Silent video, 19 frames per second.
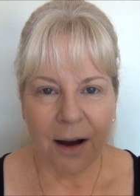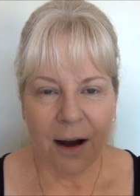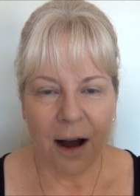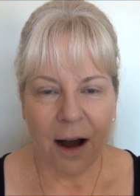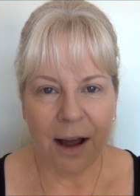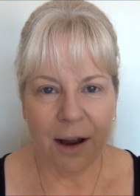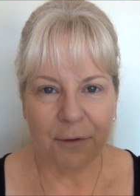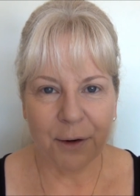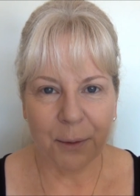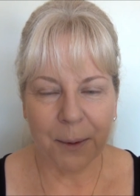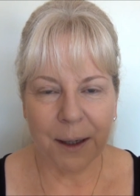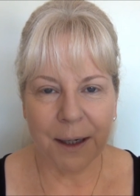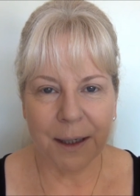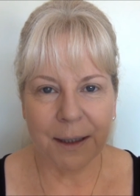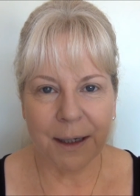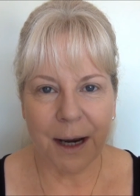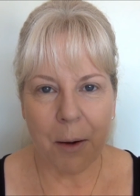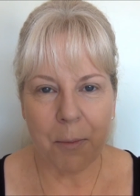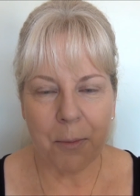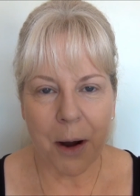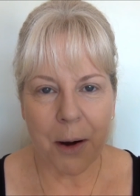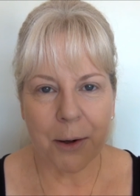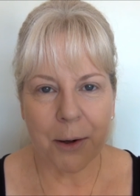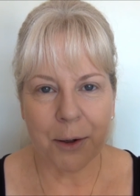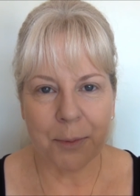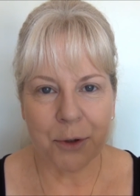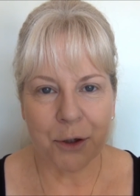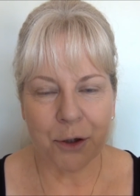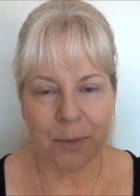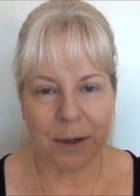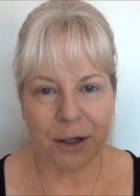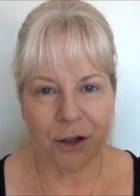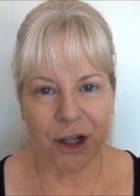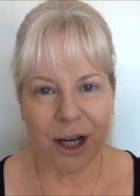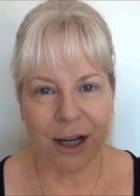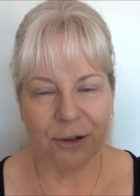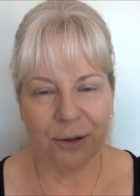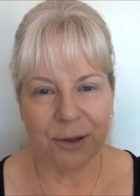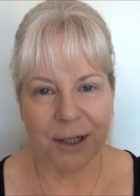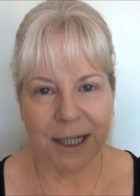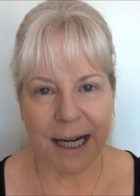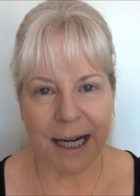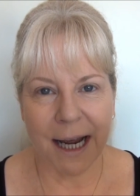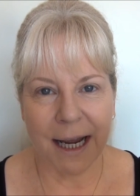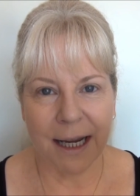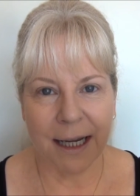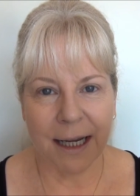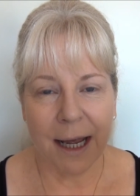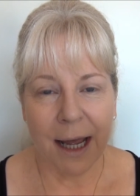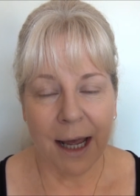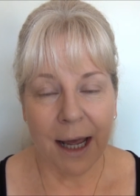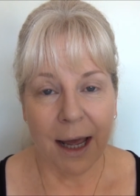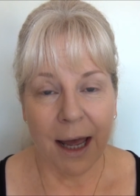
Hi everyone, and welcome to my channel today,